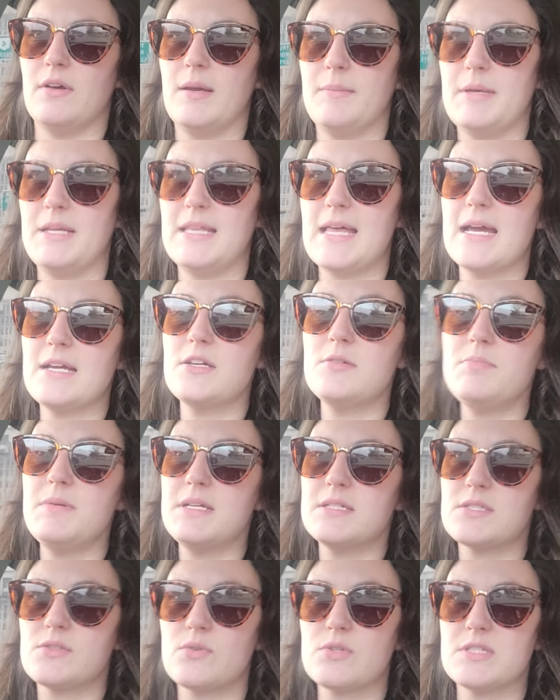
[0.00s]
I mean, that could be
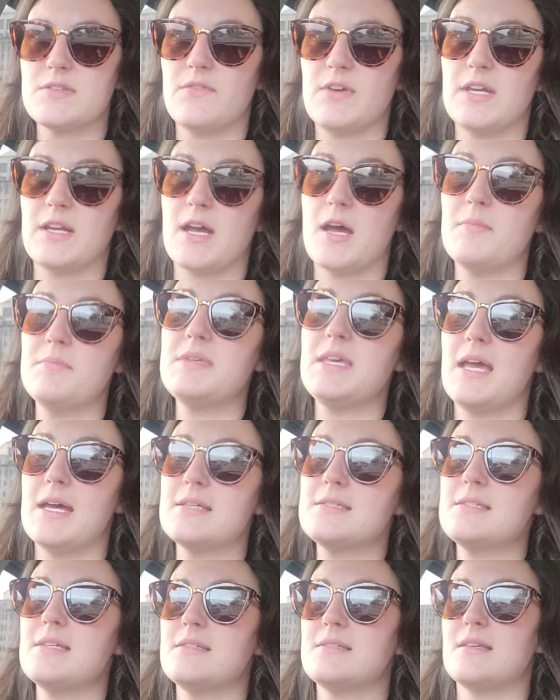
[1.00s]
a source of income.
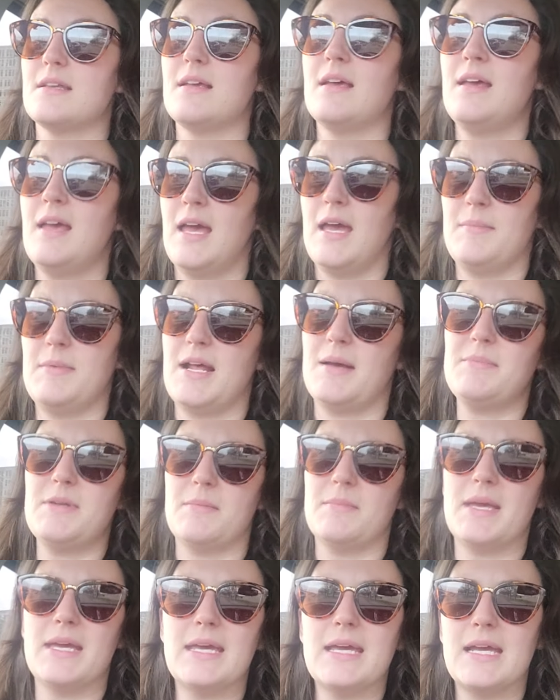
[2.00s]
Yes, I'm
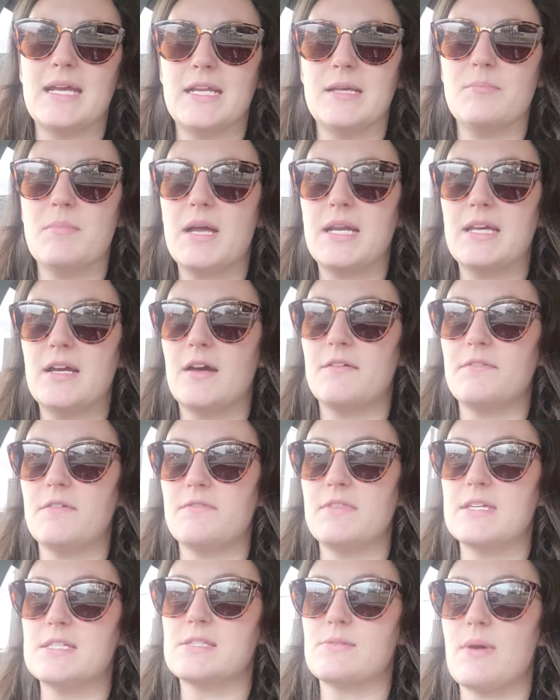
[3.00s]
not making any money off
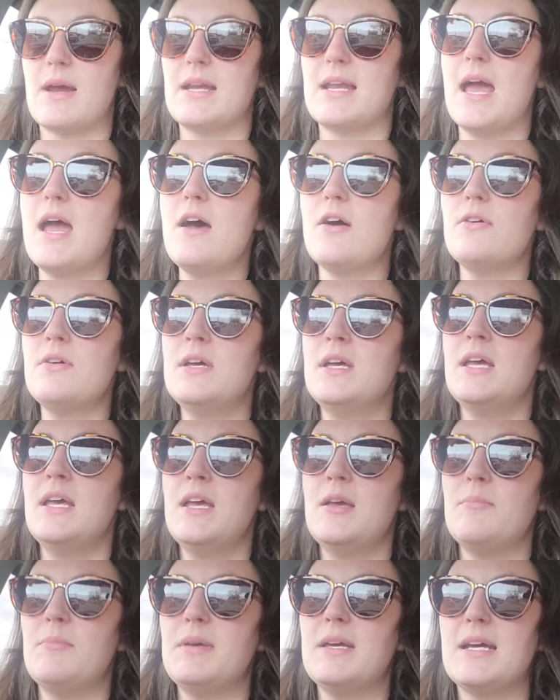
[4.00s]
of this right now
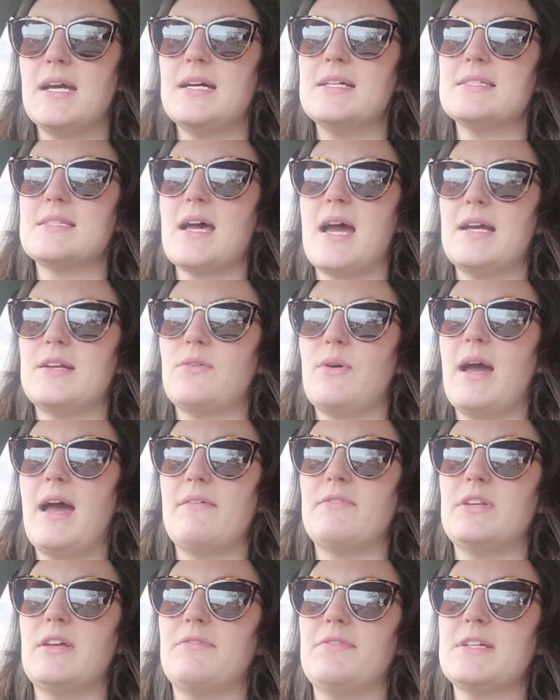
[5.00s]
because I don't
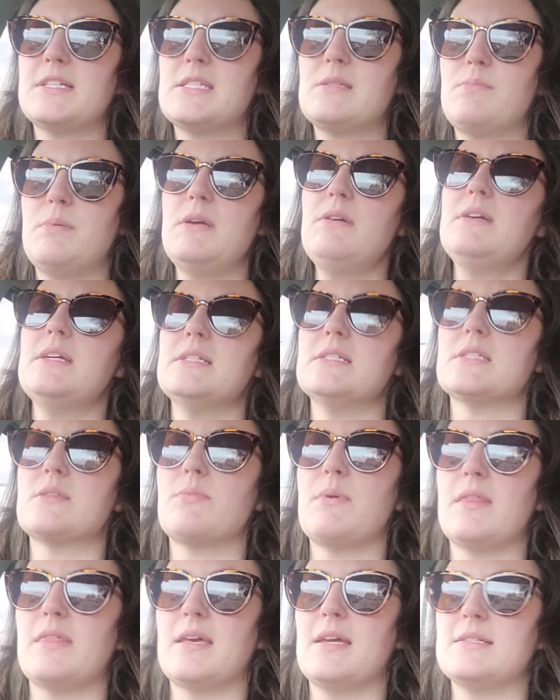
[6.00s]
have enough experience
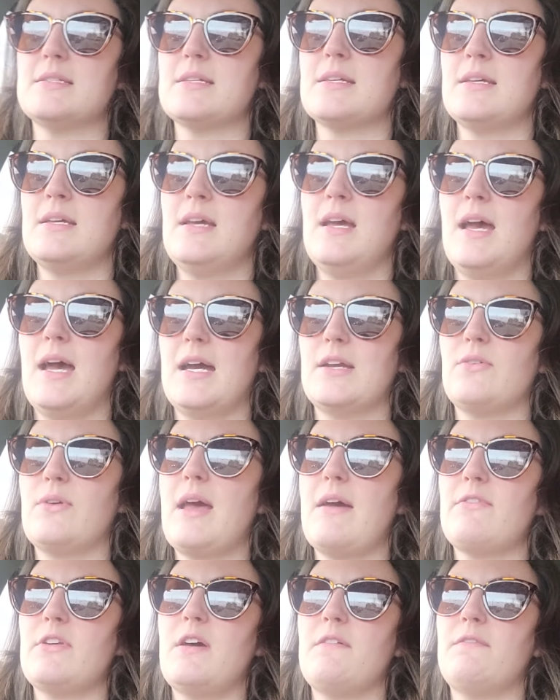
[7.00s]
with it. I don't
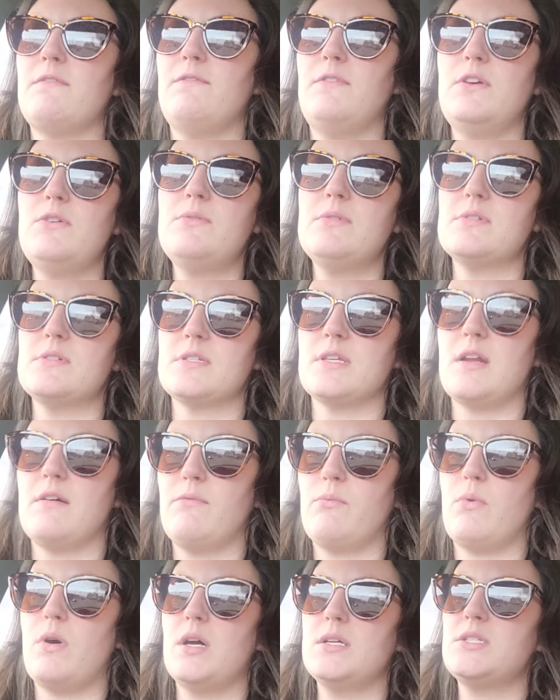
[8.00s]
have enough viewers,
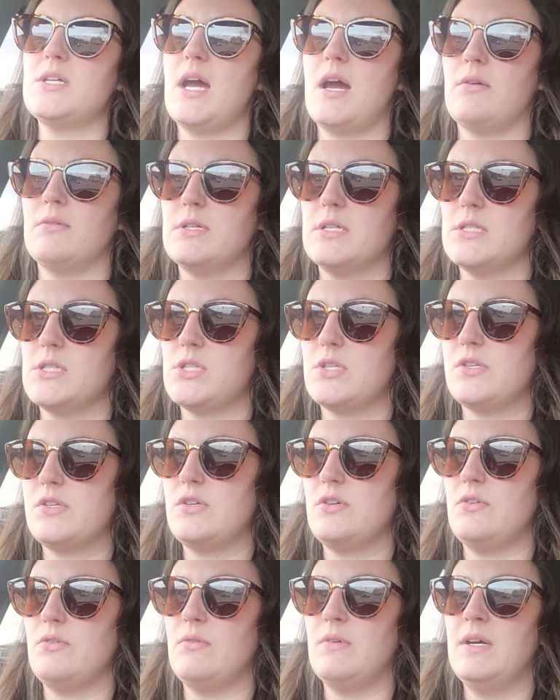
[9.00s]
enough watch hours
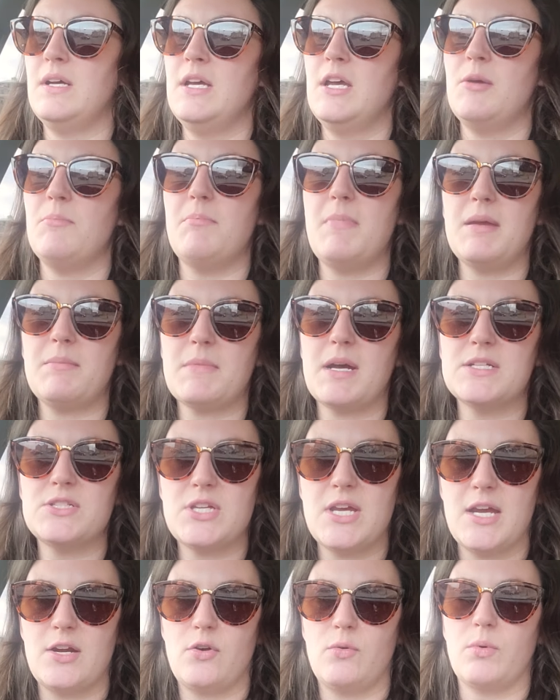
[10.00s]
to make my
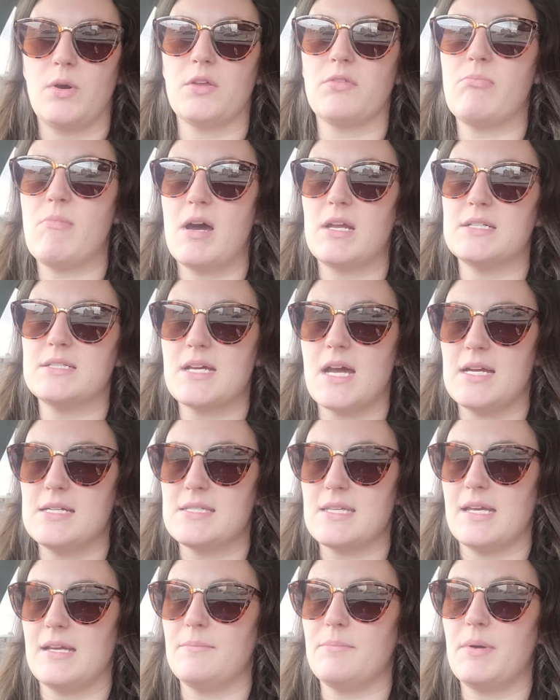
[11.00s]
channel worth
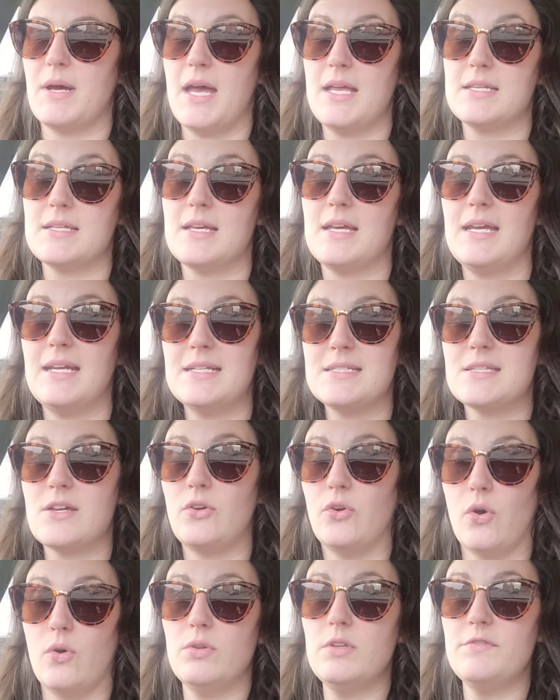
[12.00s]
monetizing. But it is a
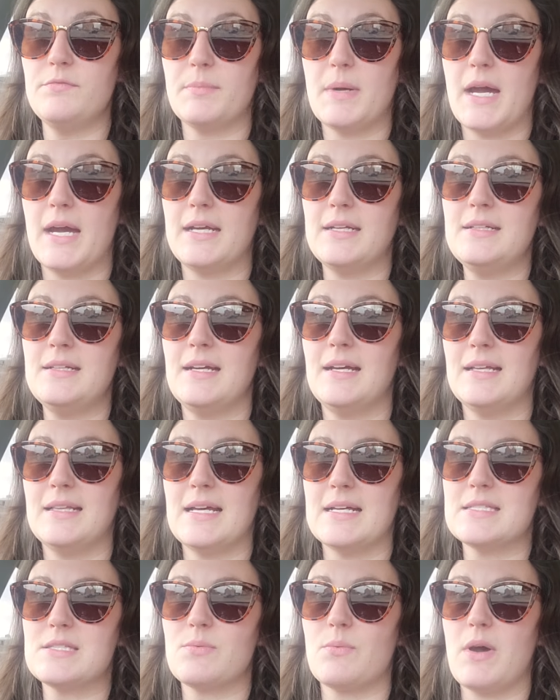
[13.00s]
goal of mine, and
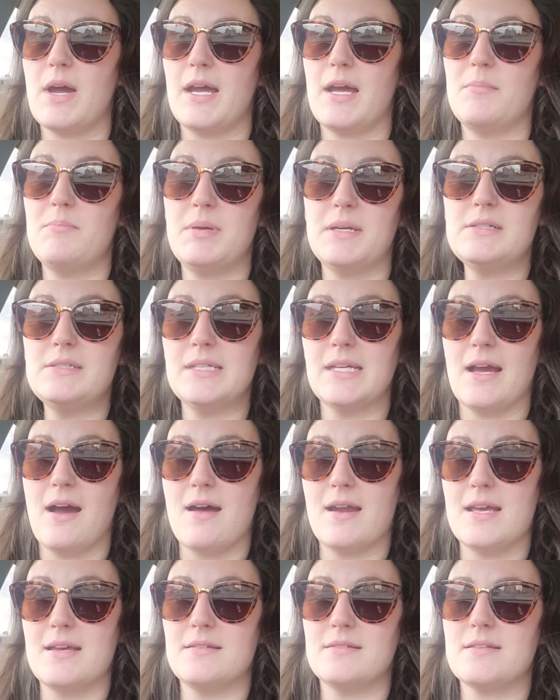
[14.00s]
that's why I'm building
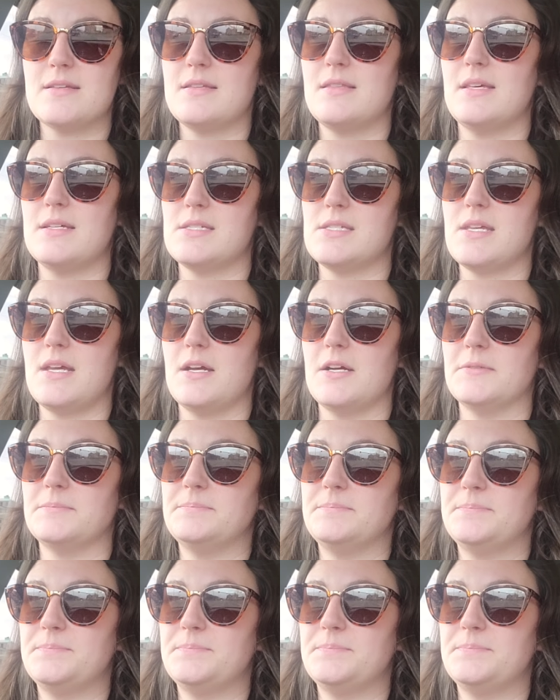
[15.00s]
on it this year.